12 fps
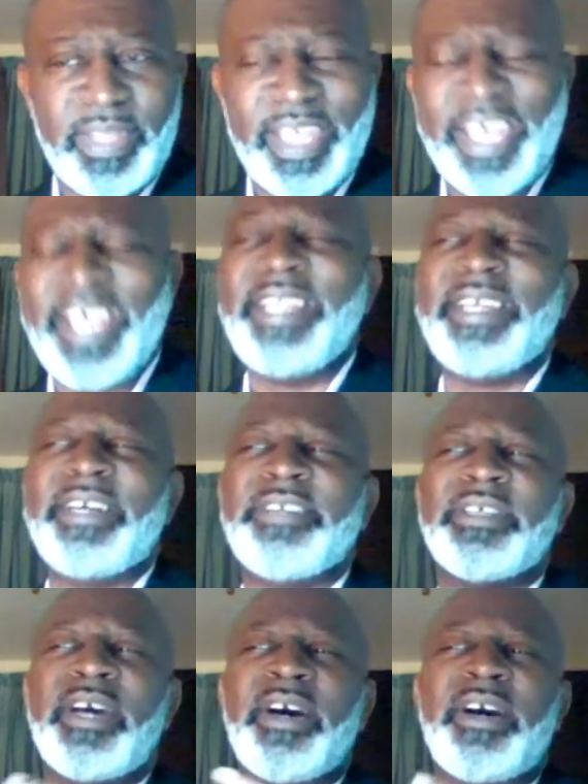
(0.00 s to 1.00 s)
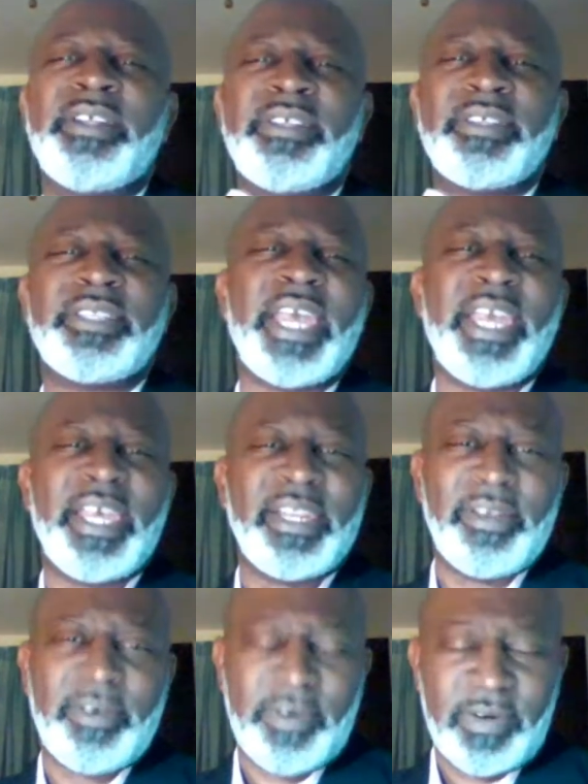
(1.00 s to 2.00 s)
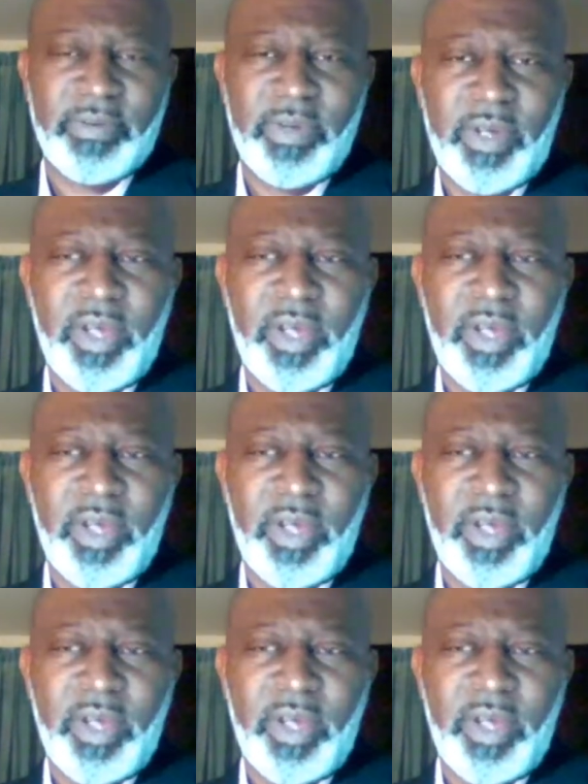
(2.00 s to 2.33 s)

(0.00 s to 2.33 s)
He doesn't understand love.